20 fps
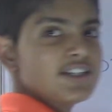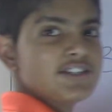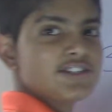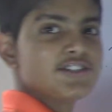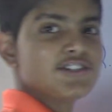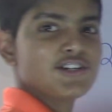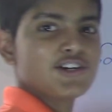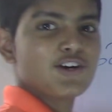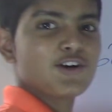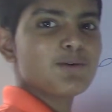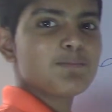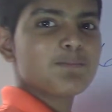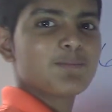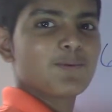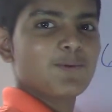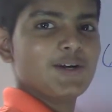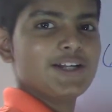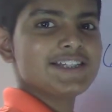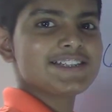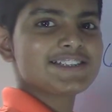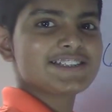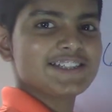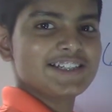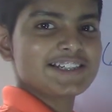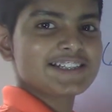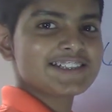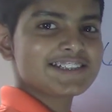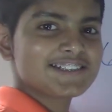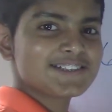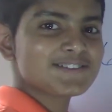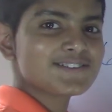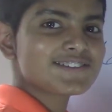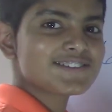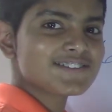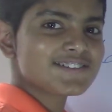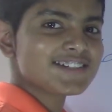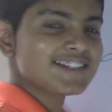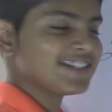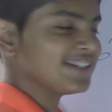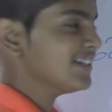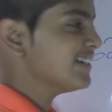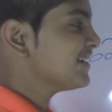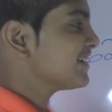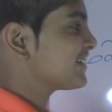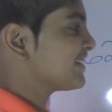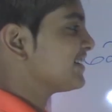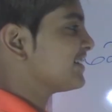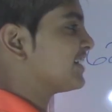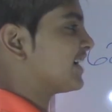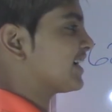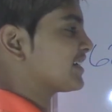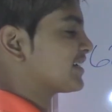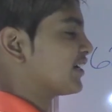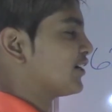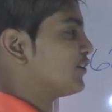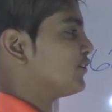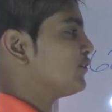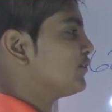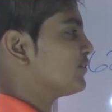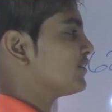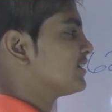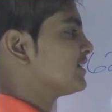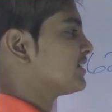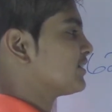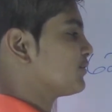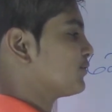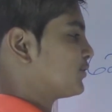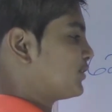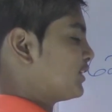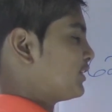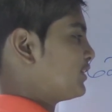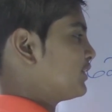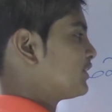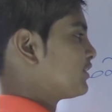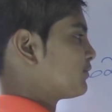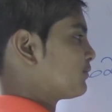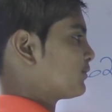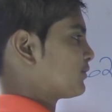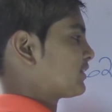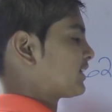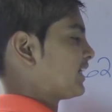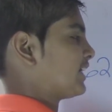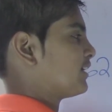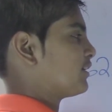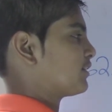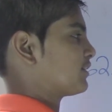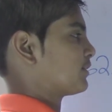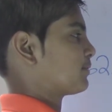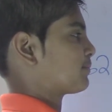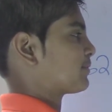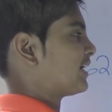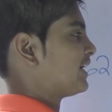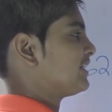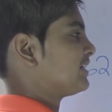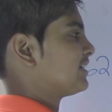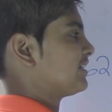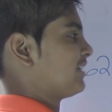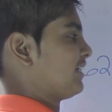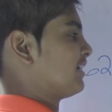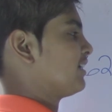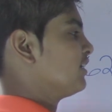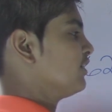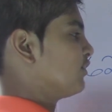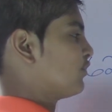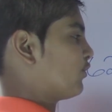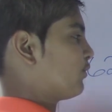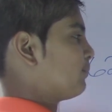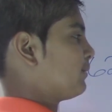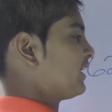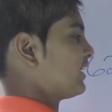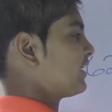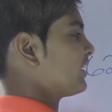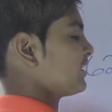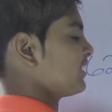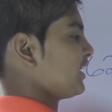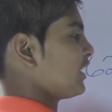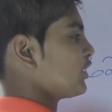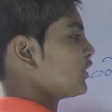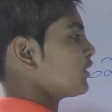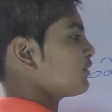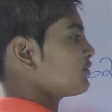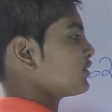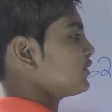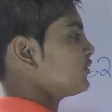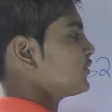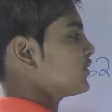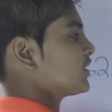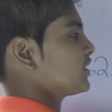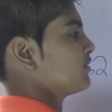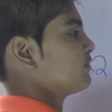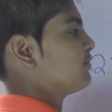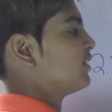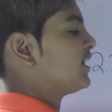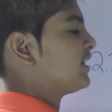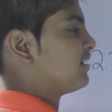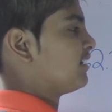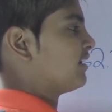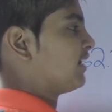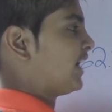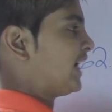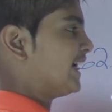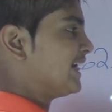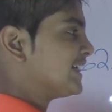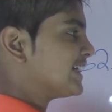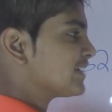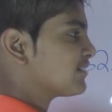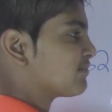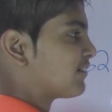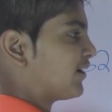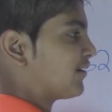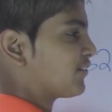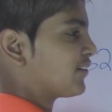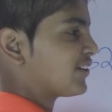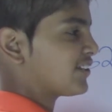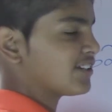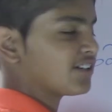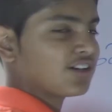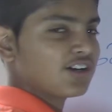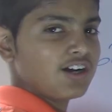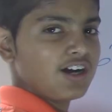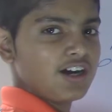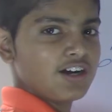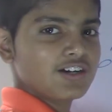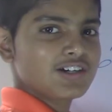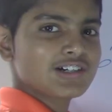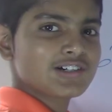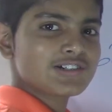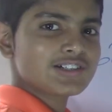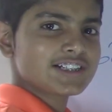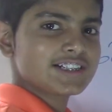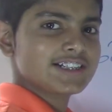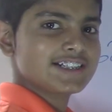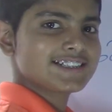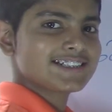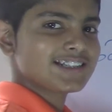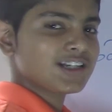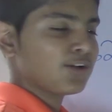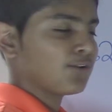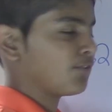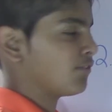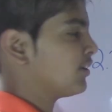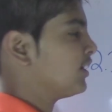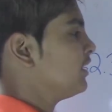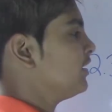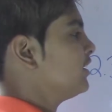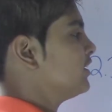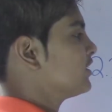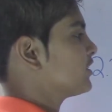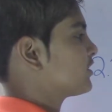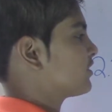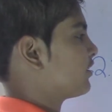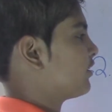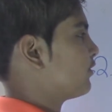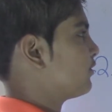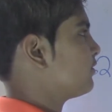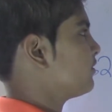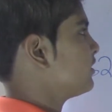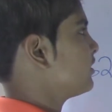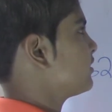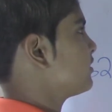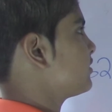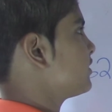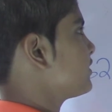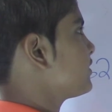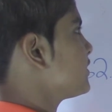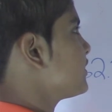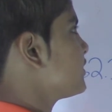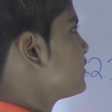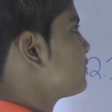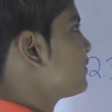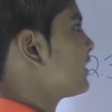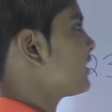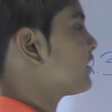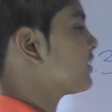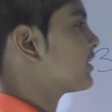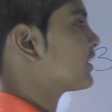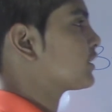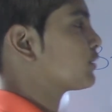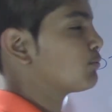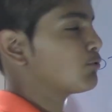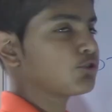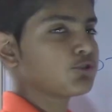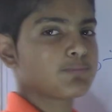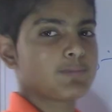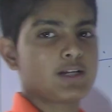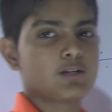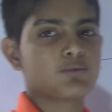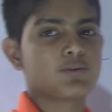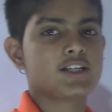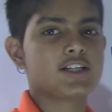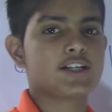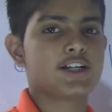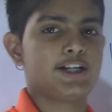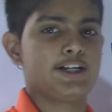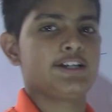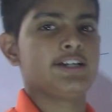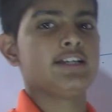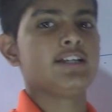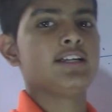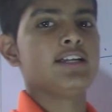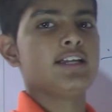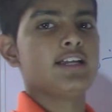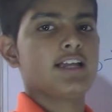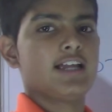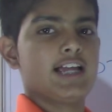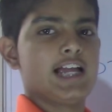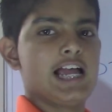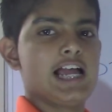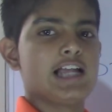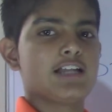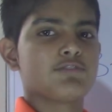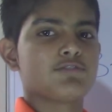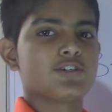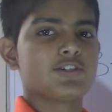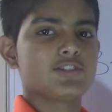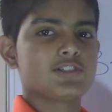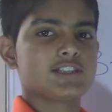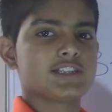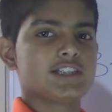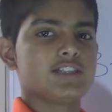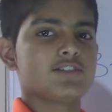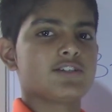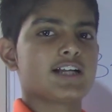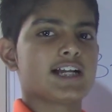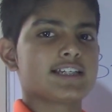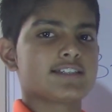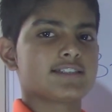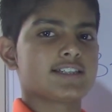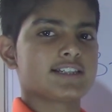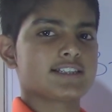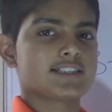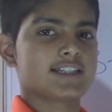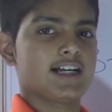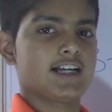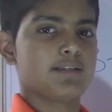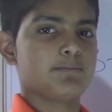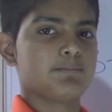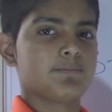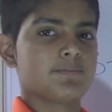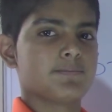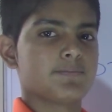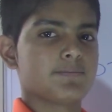0 0.623. See, that's how you do it. This was this was kind of surprising. Like, oh my god, now I have to do this. Wait, I just found out the co quotient itself. So this is dividing decimals by 100, and we'll see you guys next time.